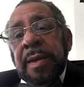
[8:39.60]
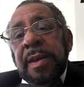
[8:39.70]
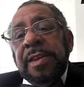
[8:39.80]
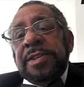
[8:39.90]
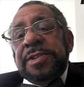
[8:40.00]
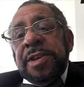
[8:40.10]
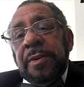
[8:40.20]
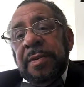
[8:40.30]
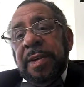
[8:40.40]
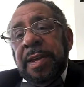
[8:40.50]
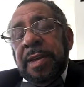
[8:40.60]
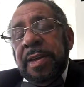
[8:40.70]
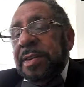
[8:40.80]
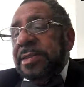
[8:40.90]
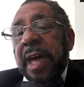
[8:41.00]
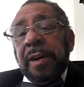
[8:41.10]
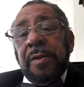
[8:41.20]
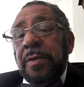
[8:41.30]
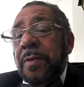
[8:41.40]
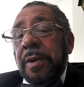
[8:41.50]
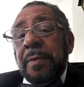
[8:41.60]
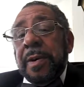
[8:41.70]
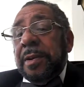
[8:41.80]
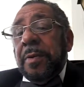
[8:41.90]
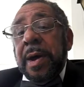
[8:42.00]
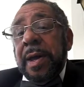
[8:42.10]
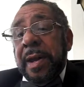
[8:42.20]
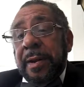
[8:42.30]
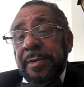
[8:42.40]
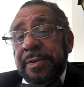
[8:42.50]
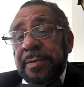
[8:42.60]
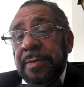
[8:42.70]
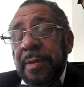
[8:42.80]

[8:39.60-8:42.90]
he certainly is not going to walk around the White House